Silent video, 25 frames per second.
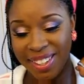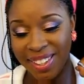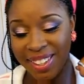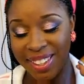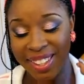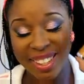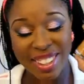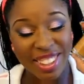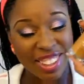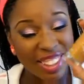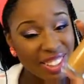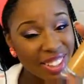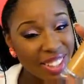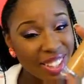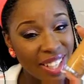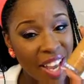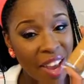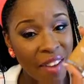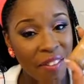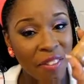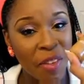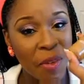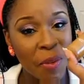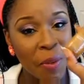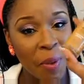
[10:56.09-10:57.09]
you shouldn't
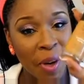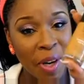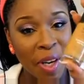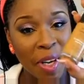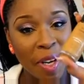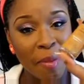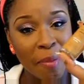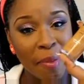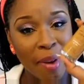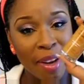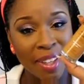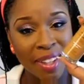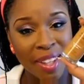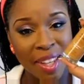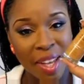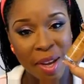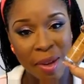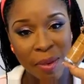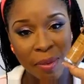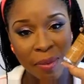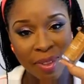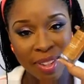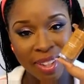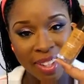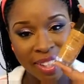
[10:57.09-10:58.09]
have to worry about
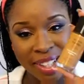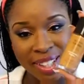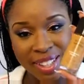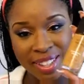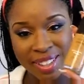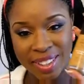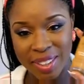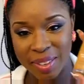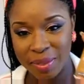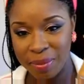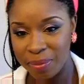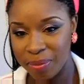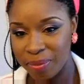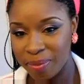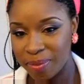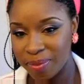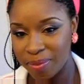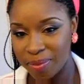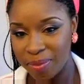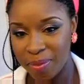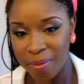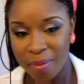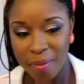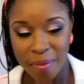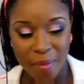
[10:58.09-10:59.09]
that with this.
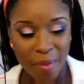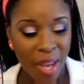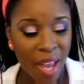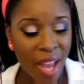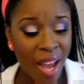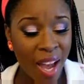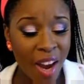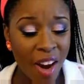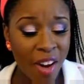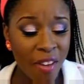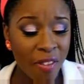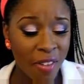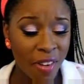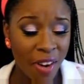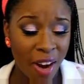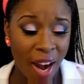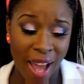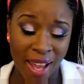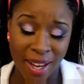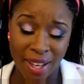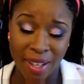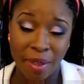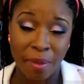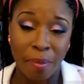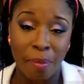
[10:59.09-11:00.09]
However,
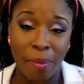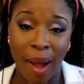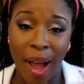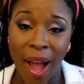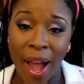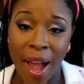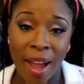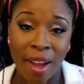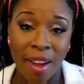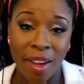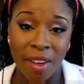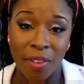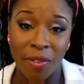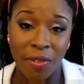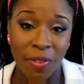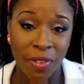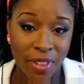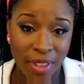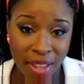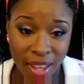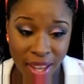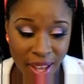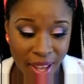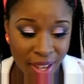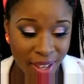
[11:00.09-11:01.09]
I didn't buy it
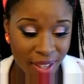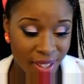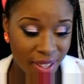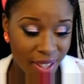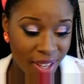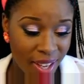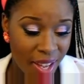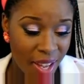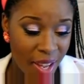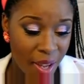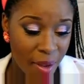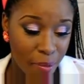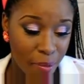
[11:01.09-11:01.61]
for that,